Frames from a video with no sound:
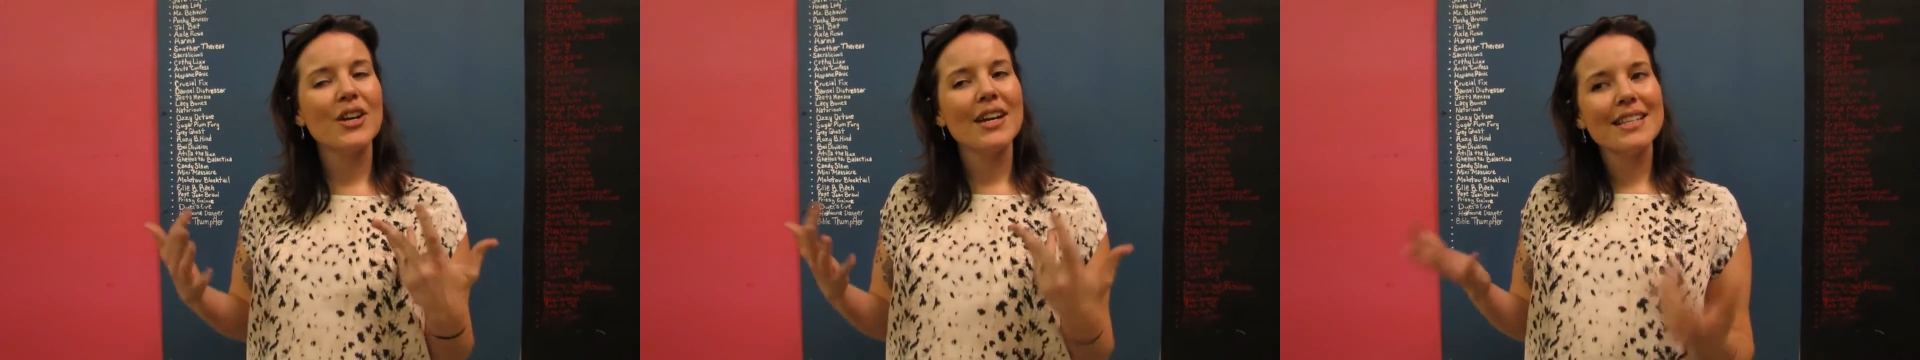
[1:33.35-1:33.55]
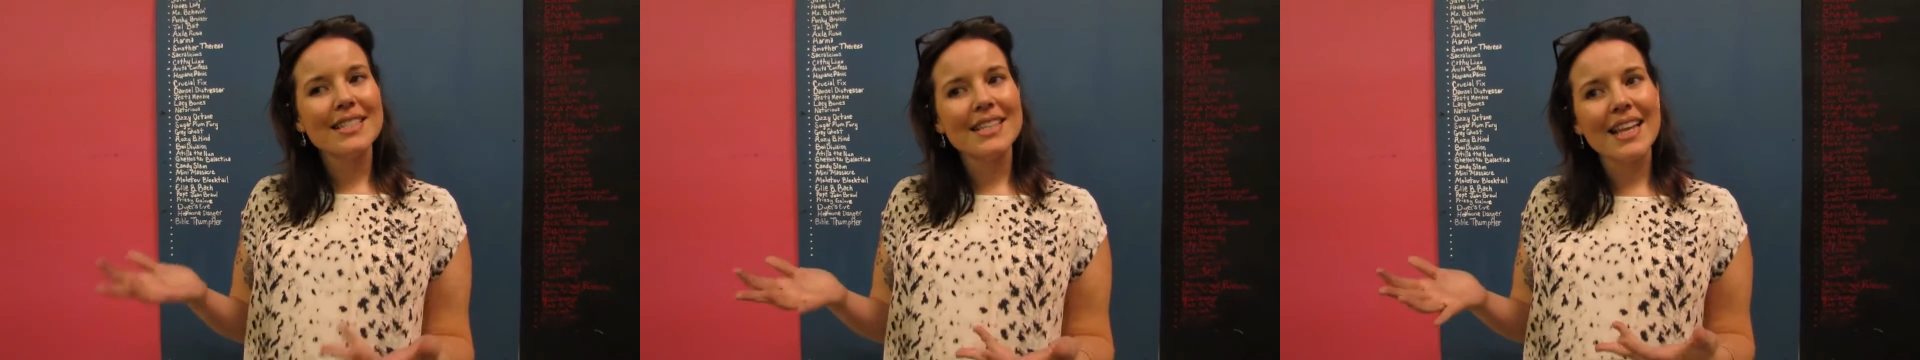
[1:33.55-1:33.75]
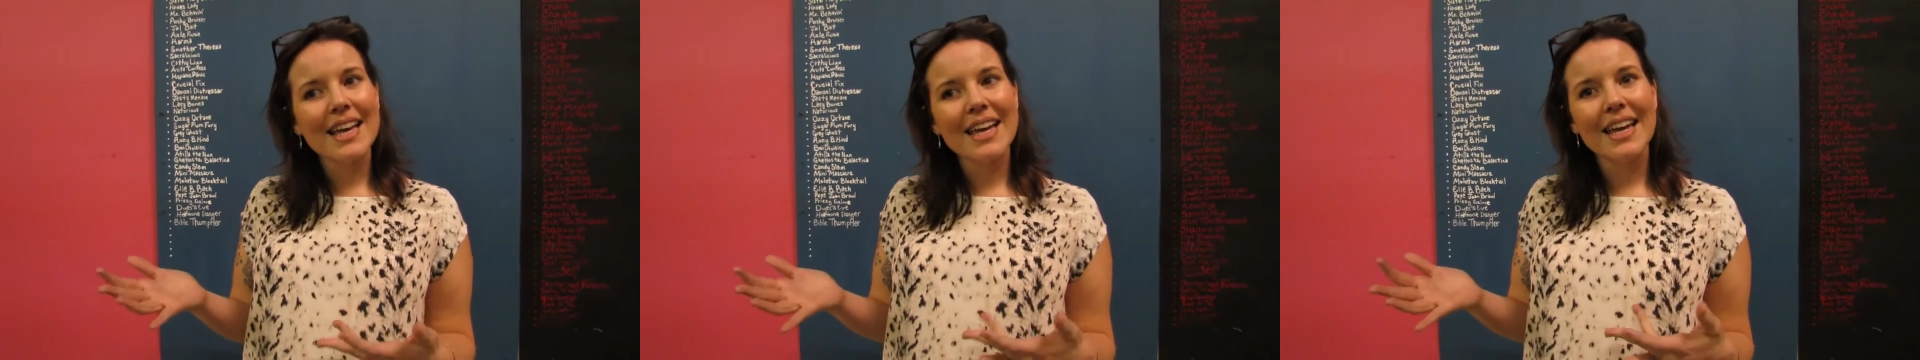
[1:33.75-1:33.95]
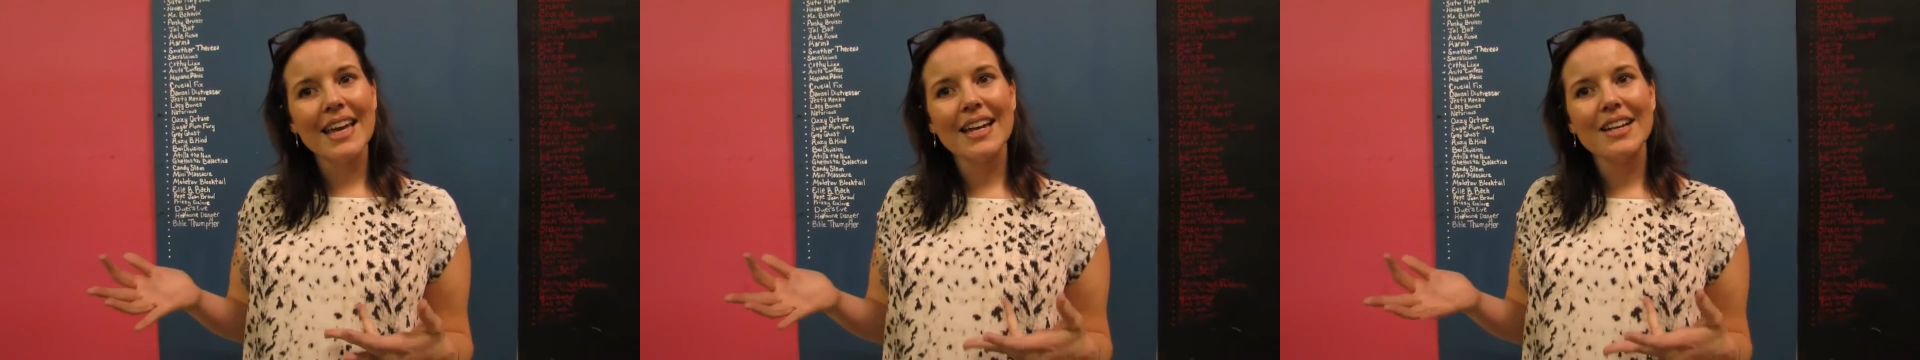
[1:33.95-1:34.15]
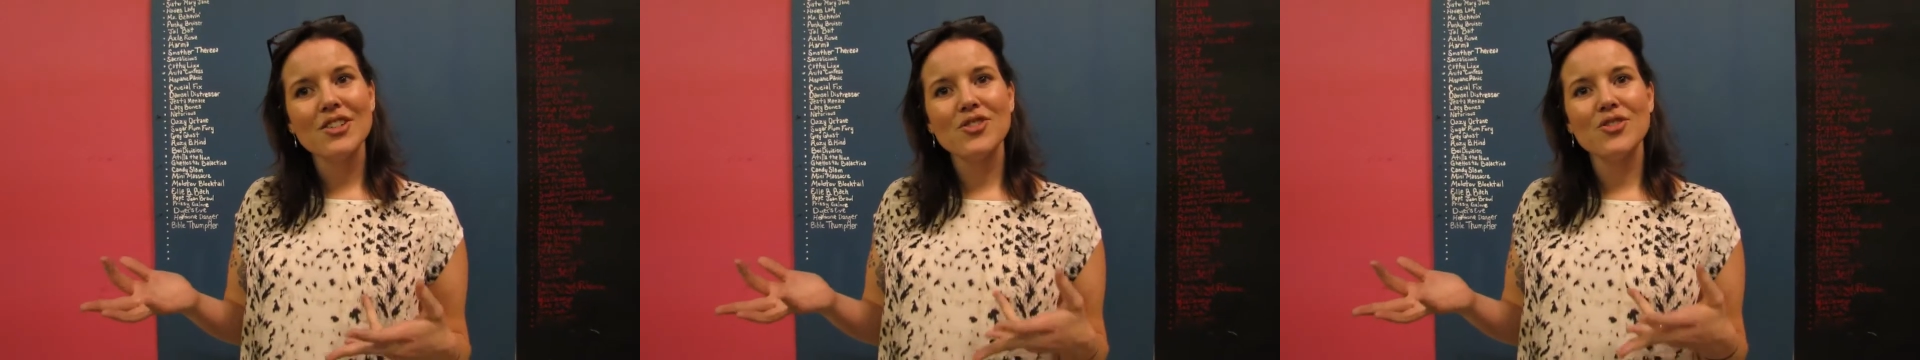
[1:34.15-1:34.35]
dress like
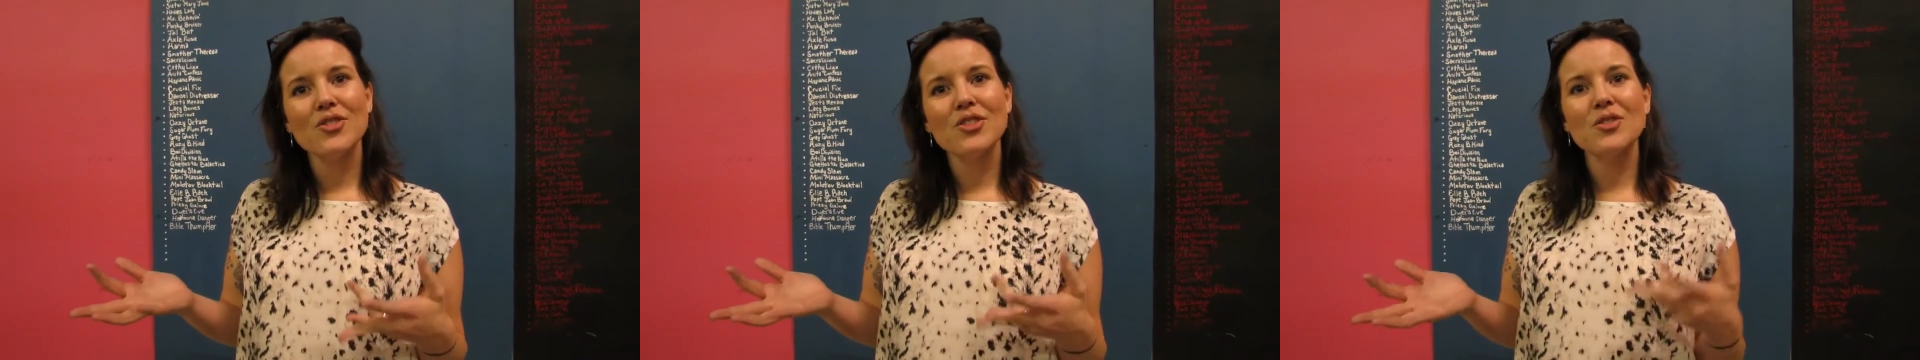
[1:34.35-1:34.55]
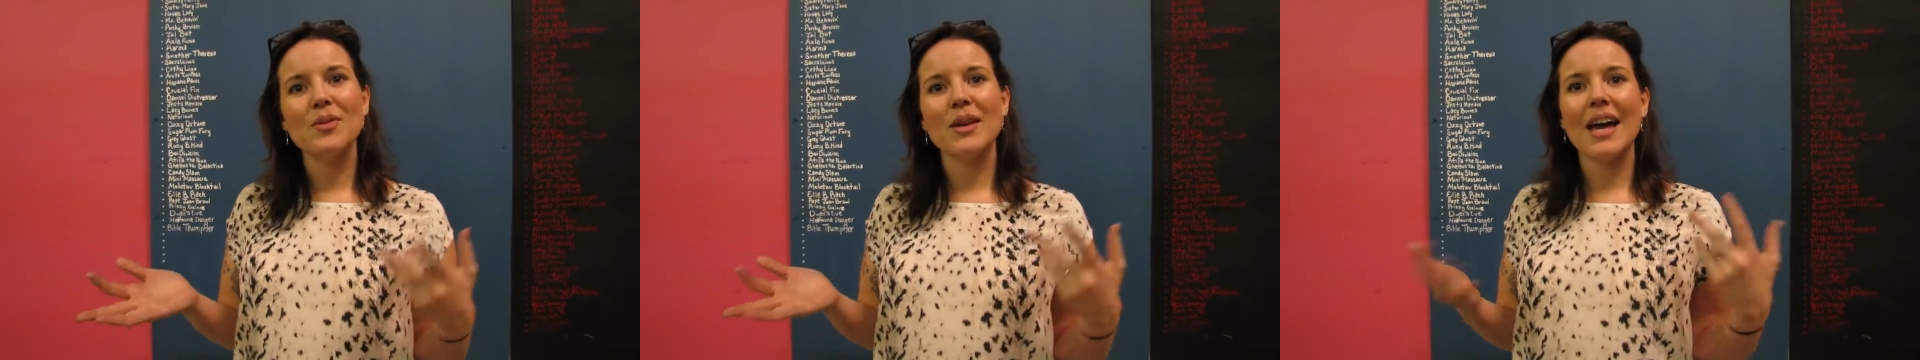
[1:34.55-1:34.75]
angels,